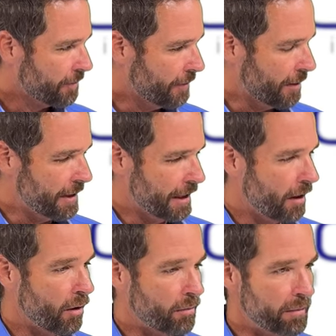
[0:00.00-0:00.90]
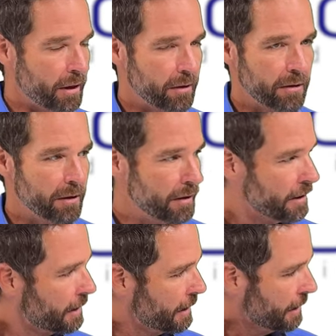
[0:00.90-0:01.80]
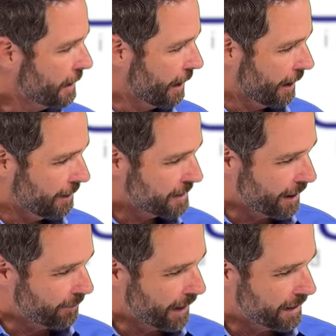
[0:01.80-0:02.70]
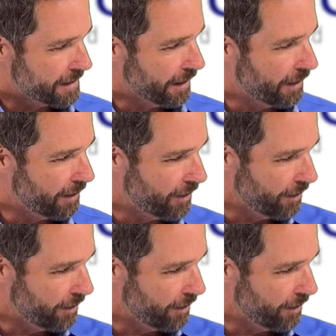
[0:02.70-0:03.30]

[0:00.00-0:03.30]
maybe a home builder, uh, same kind of scenario.